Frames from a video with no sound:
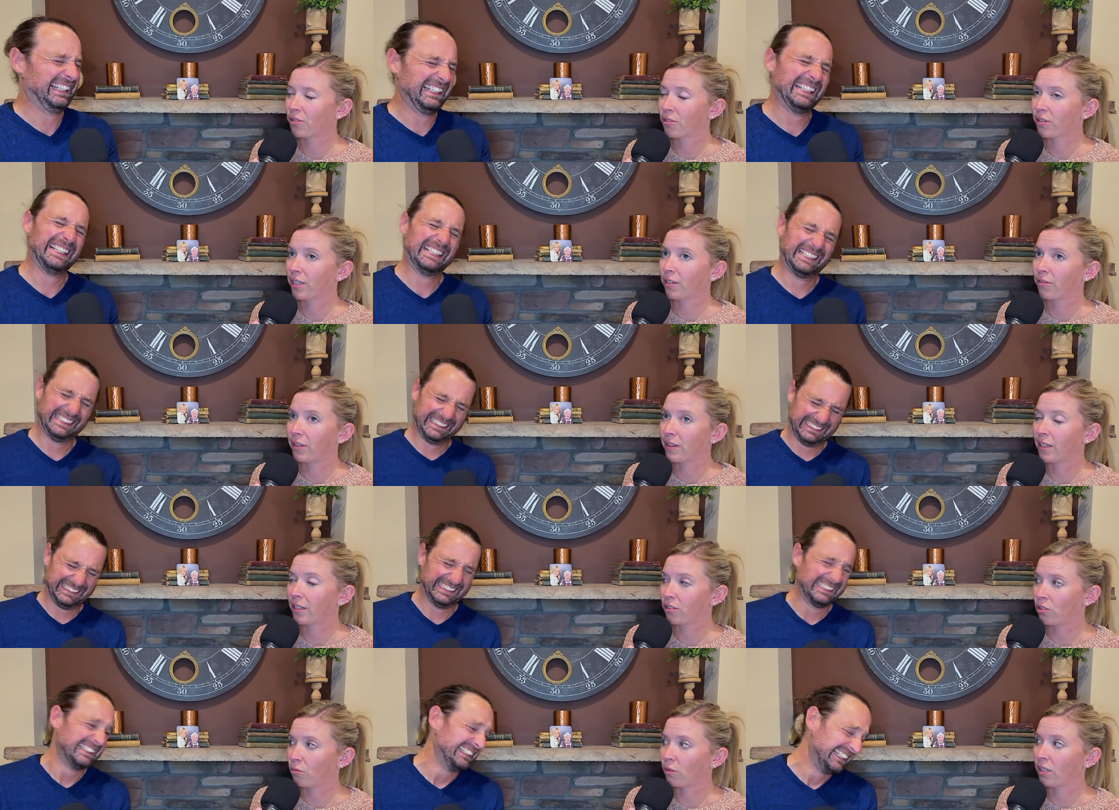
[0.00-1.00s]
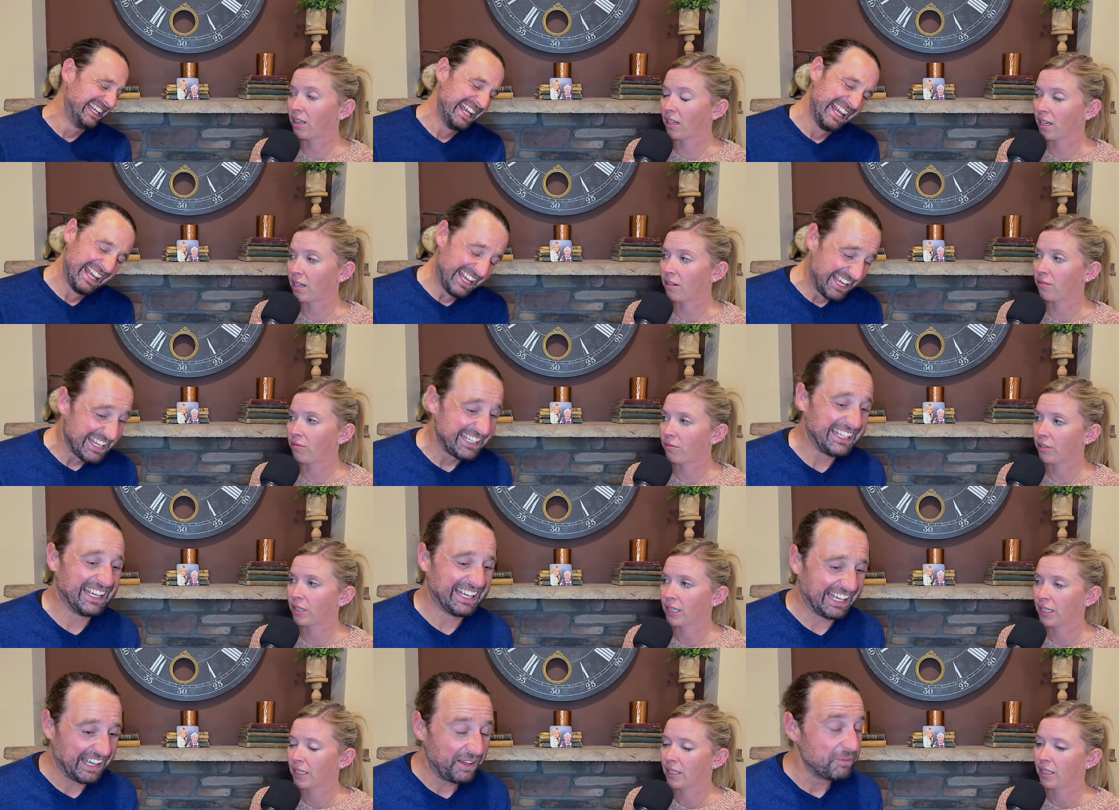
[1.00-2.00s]
Speaker 1: gorilla we thought she would love.
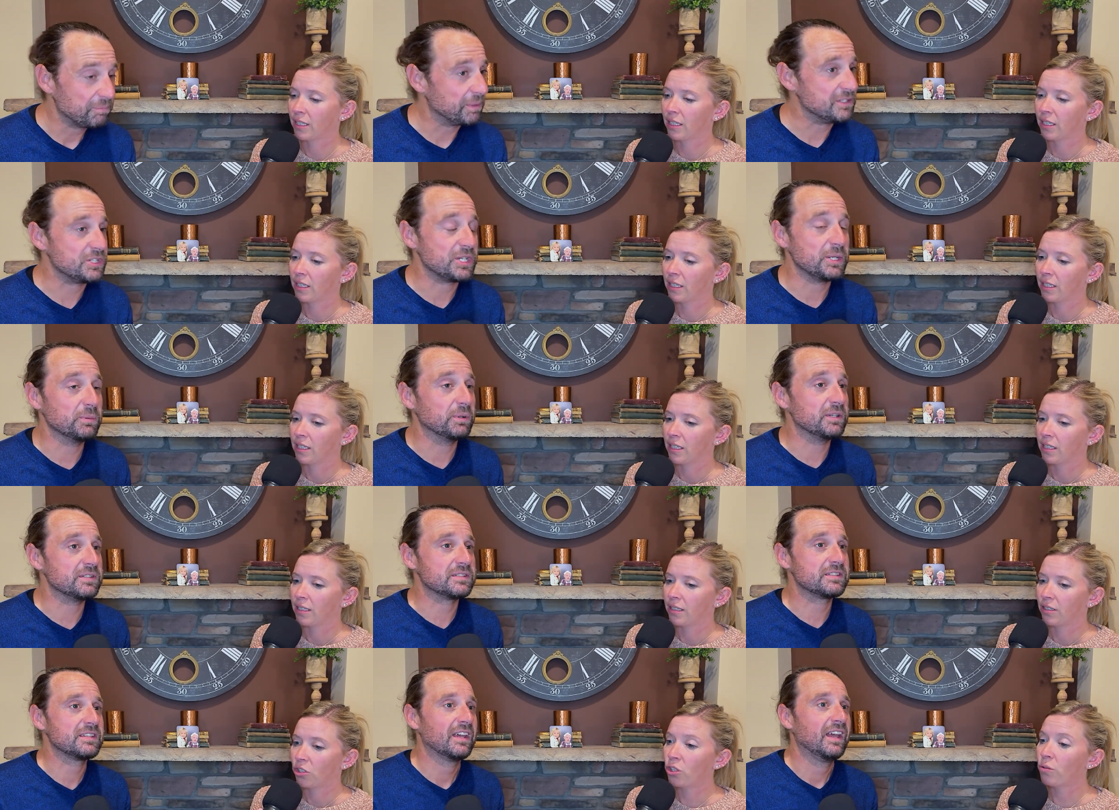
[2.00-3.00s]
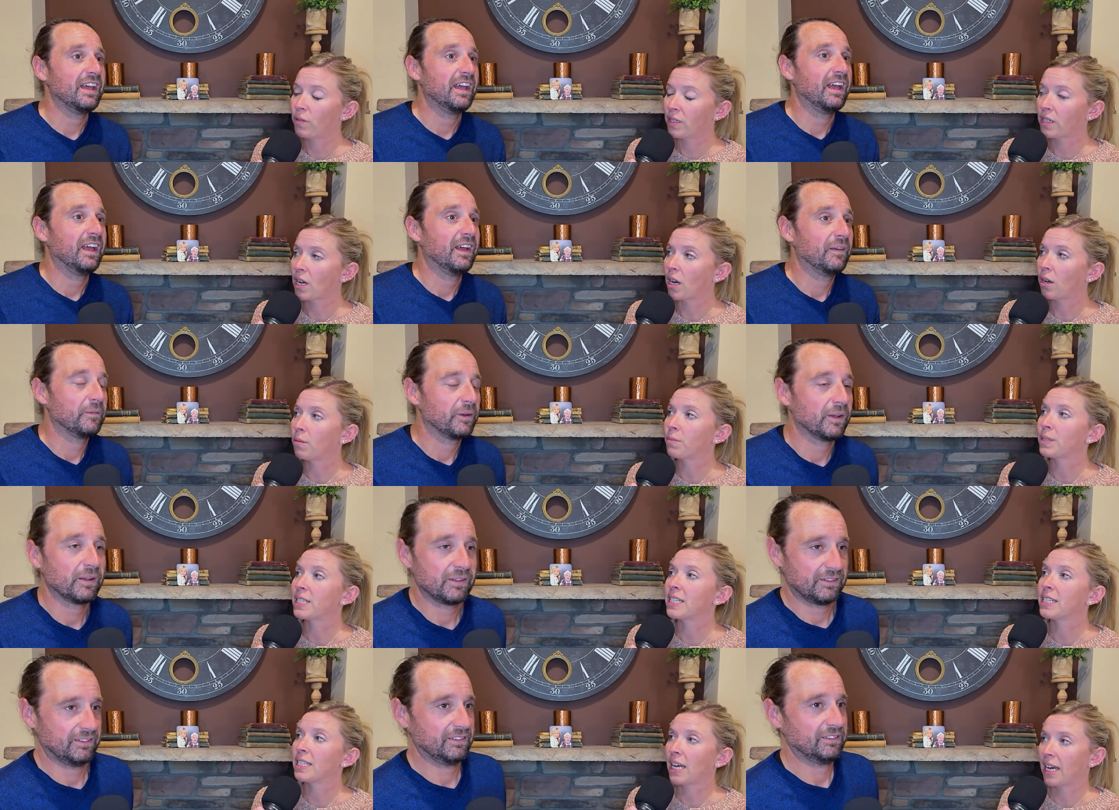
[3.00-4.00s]
Speaker 2: Yeah. But she was She
Speaker 1: was
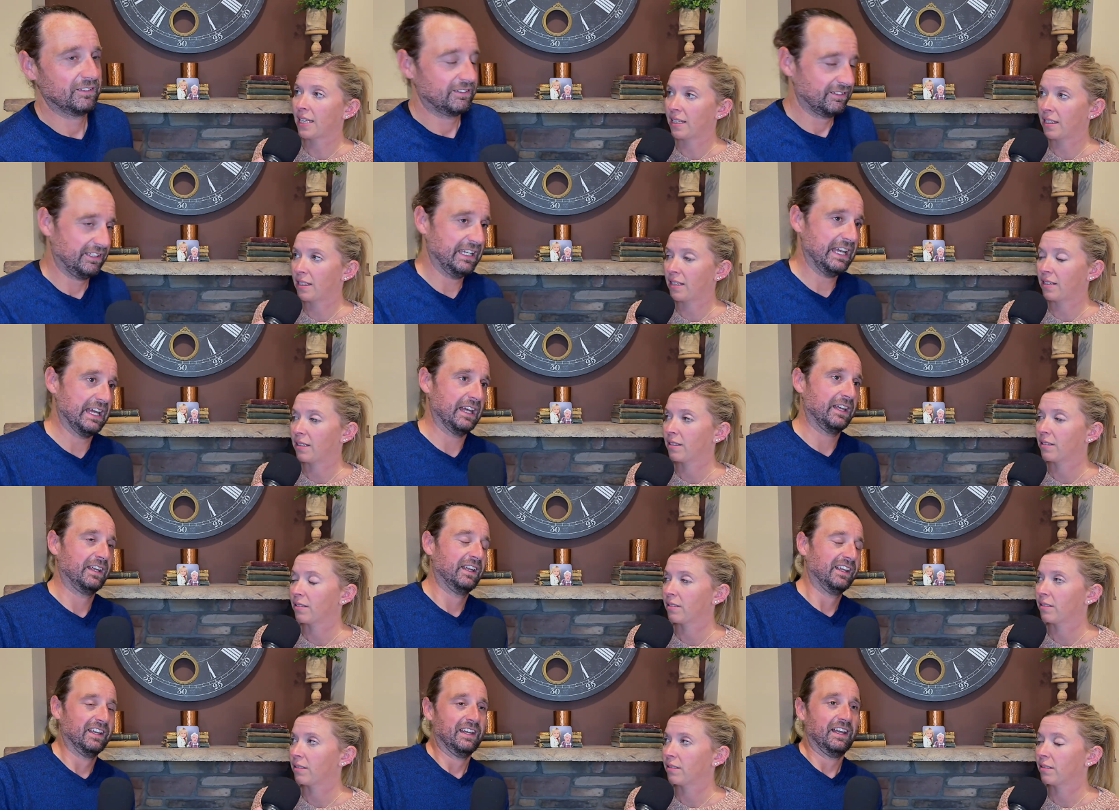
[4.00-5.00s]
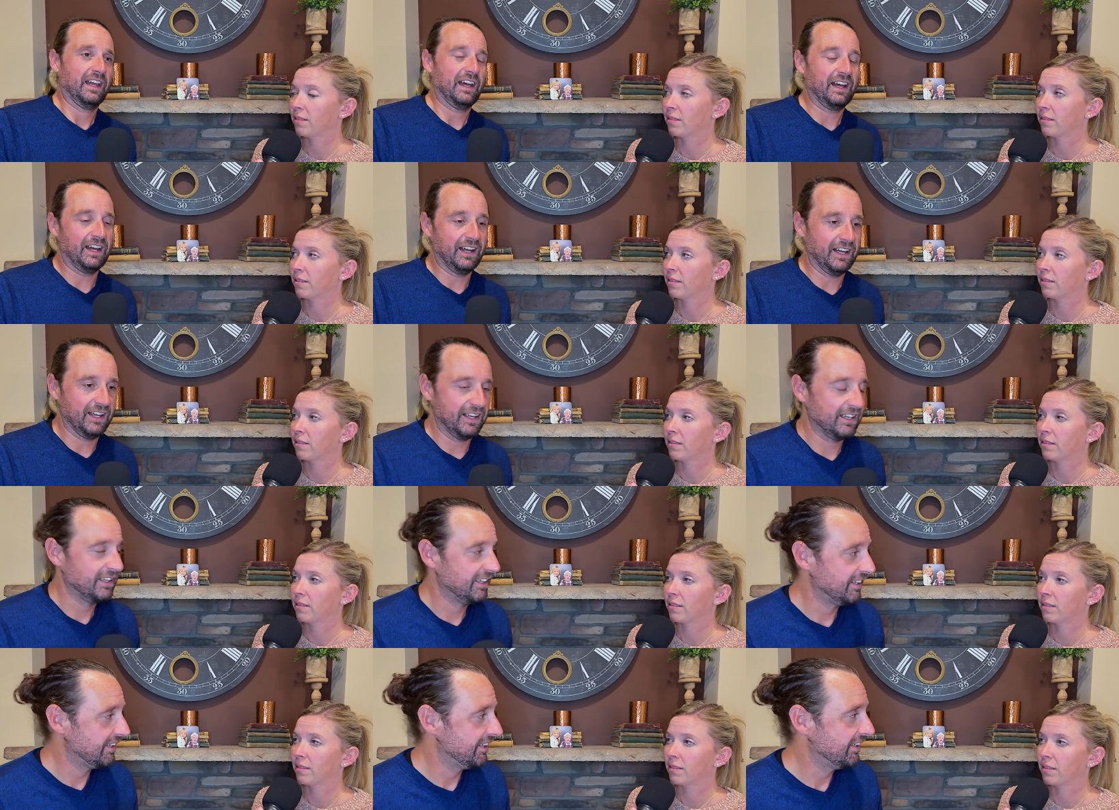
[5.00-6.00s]
obsessed. Yeah.
Speaker 2: Uh
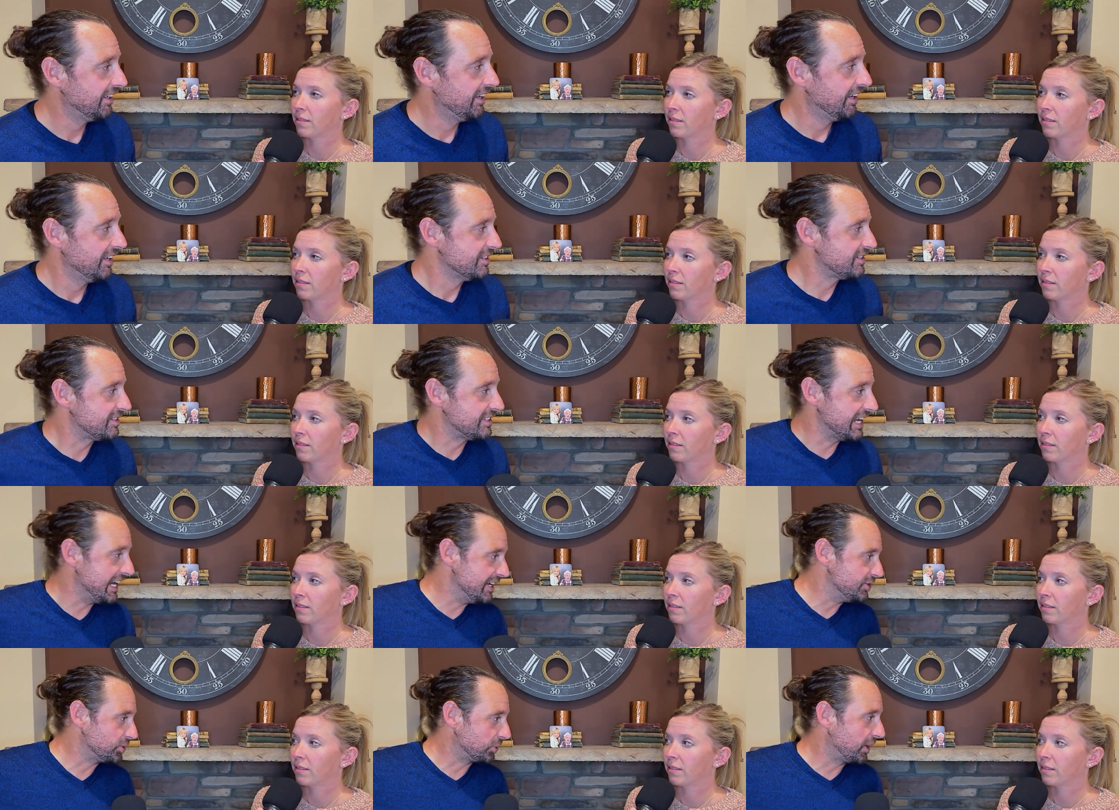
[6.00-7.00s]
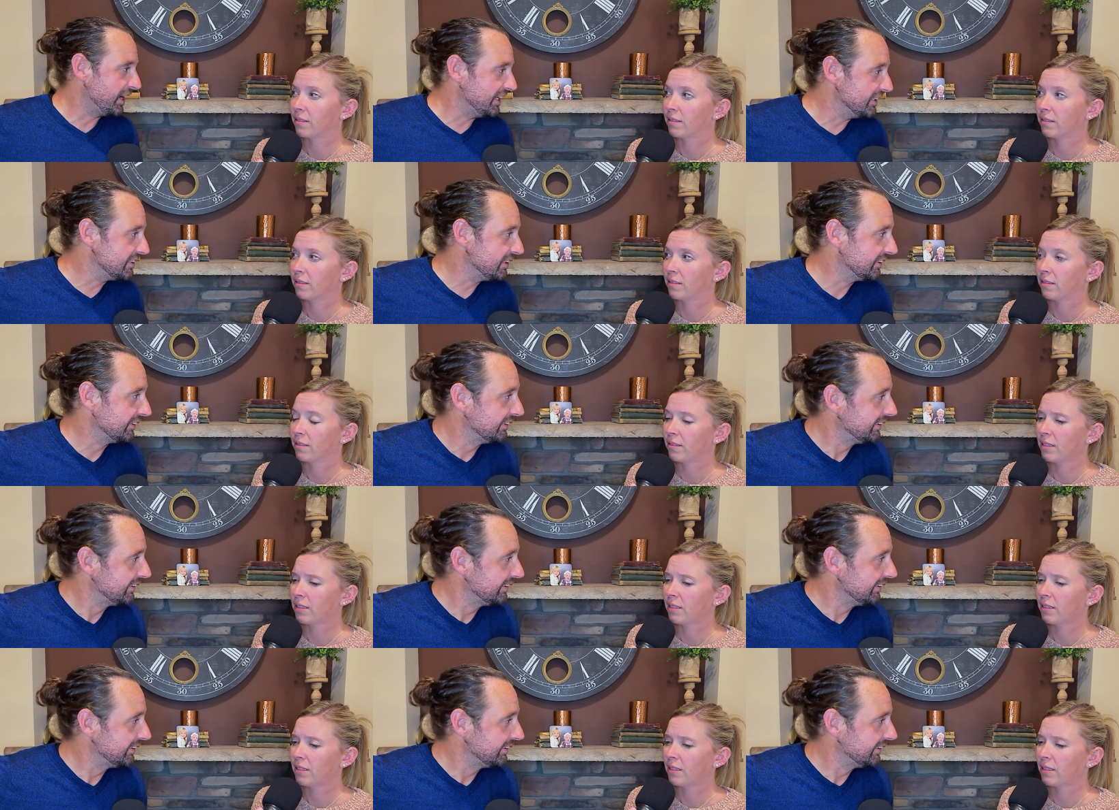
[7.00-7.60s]
stage right.